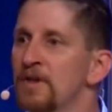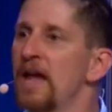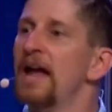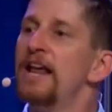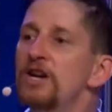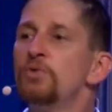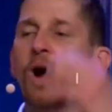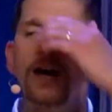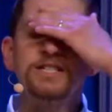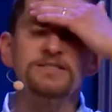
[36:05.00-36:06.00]
And here's where
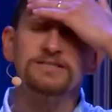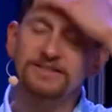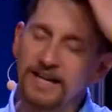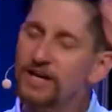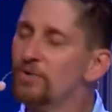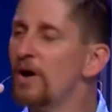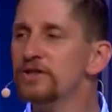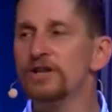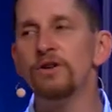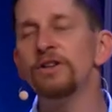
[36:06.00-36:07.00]
I just here's why I
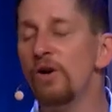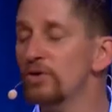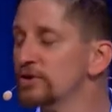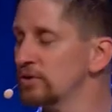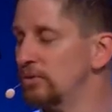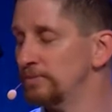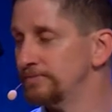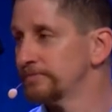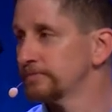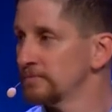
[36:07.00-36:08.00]
want to go a little old school.
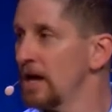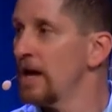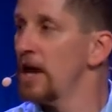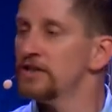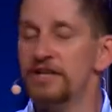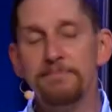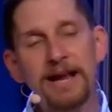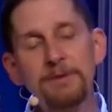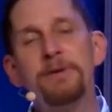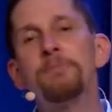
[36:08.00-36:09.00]
See,
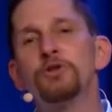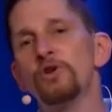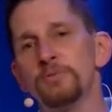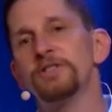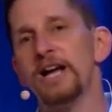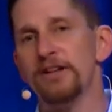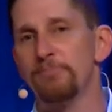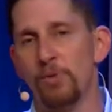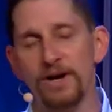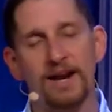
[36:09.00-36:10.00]
many people show up to South
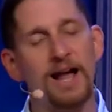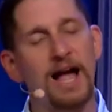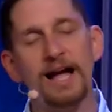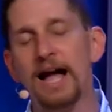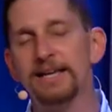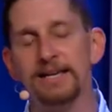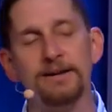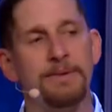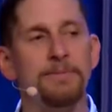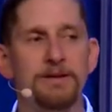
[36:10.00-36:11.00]
Point, and I, I, I, get
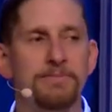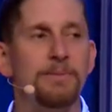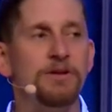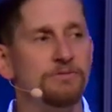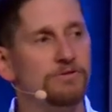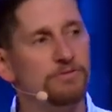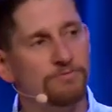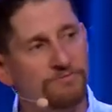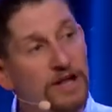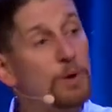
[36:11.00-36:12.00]
it. Maybe, maybe
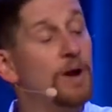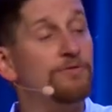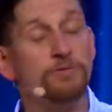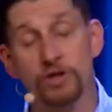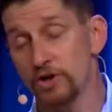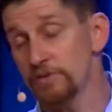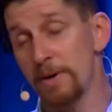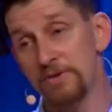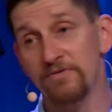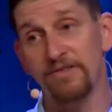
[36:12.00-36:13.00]
you fell away from church.
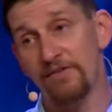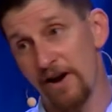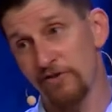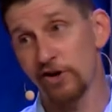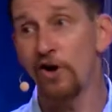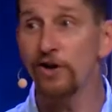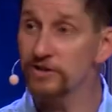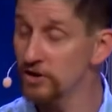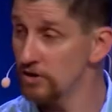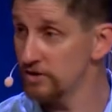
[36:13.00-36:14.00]
Maybe you've never ever gone to
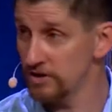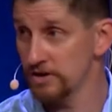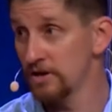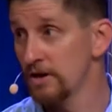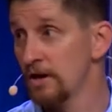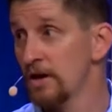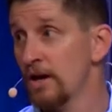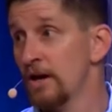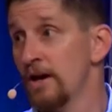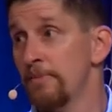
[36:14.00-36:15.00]
church.
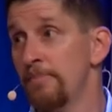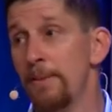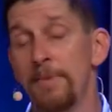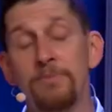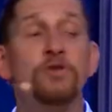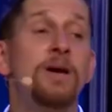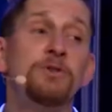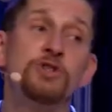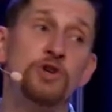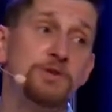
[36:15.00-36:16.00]
Maybe you came to
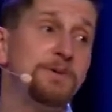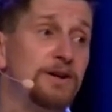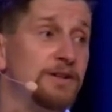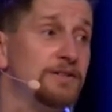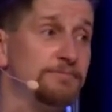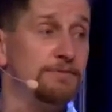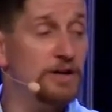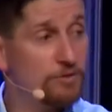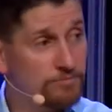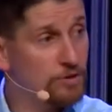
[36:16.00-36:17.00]
this church because you
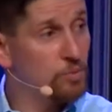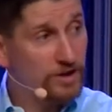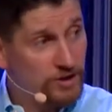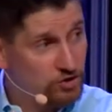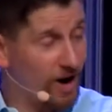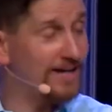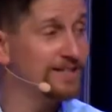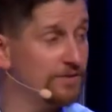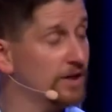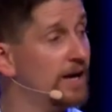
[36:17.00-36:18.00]
know you wanted to try a
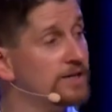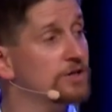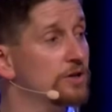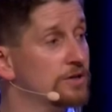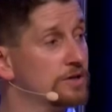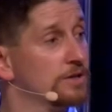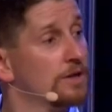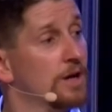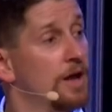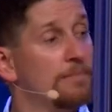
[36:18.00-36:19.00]
different kind of church.
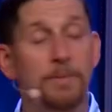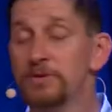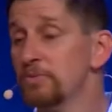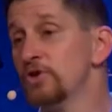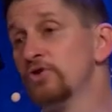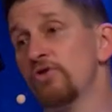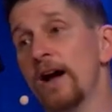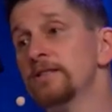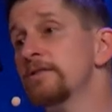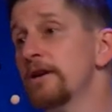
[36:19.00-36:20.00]
Maybe someone
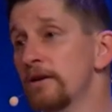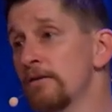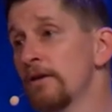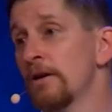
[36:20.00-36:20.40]
dragged you here.